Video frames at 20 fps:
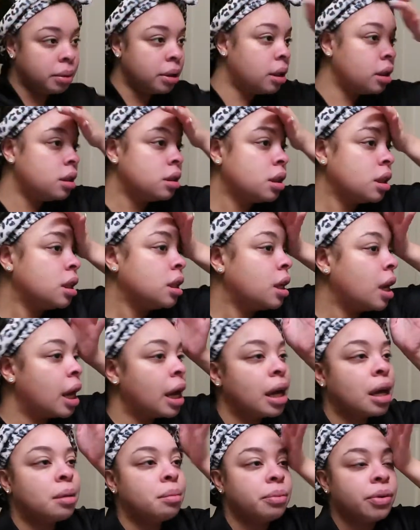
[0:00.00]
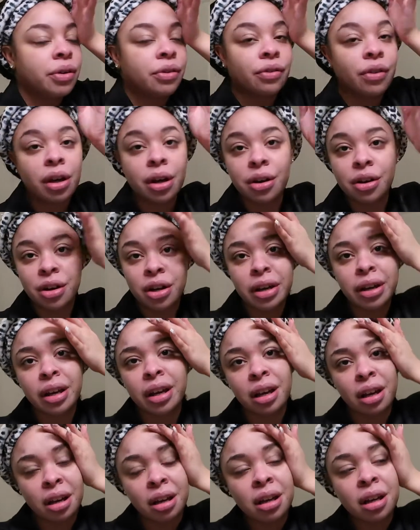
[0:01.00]
because it can be
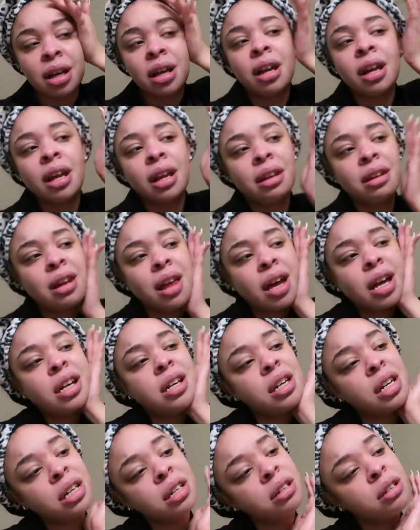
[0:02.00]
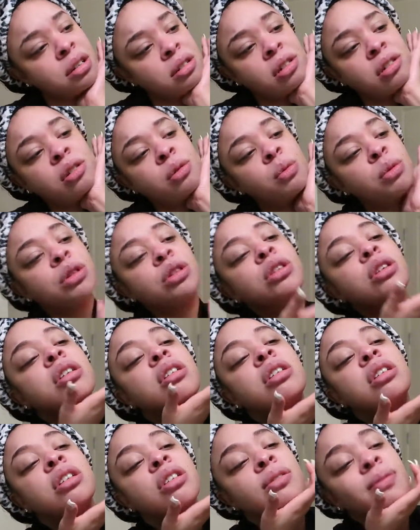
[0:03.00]
very lightening with
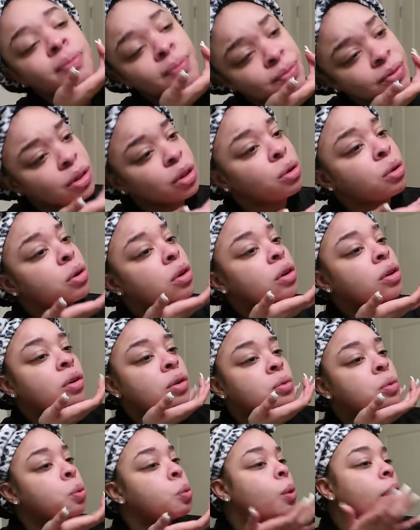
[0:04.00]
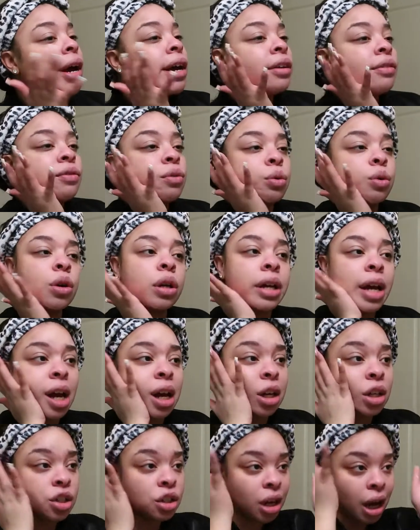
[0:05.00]
the white
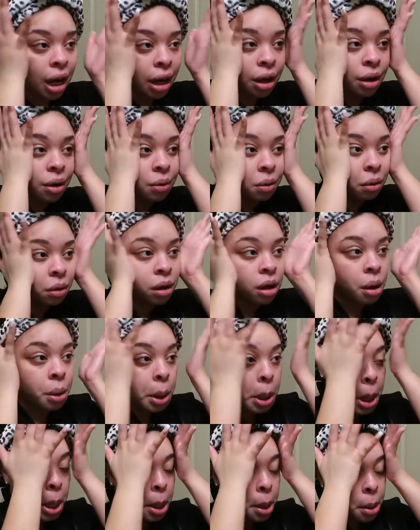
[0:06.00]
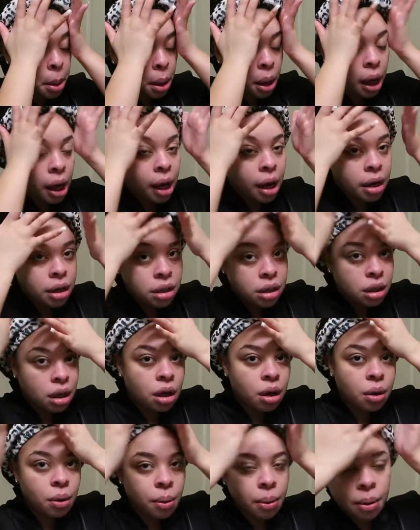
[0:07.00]
forecast shadow, and
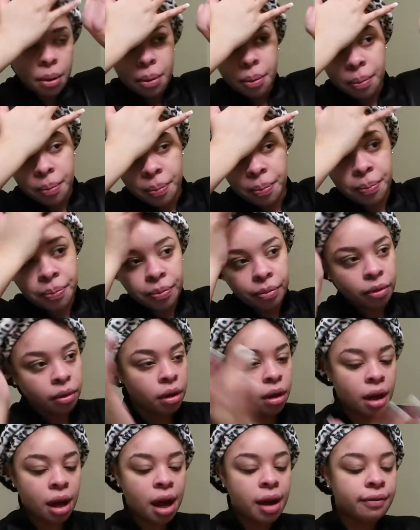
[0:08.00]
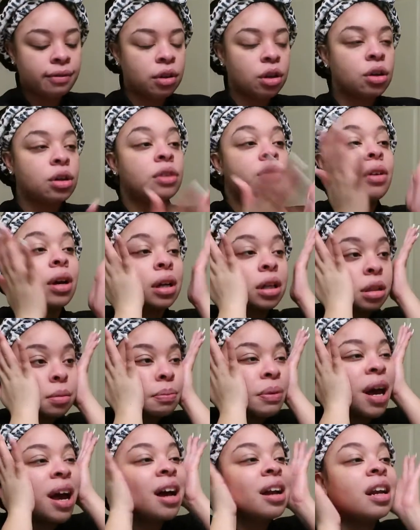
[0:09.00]
so I've learned if I just
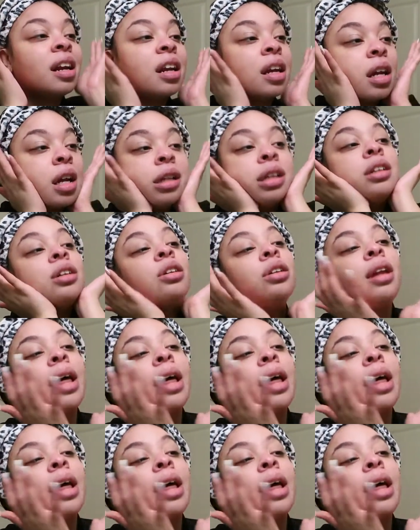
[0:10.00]
pat it in a little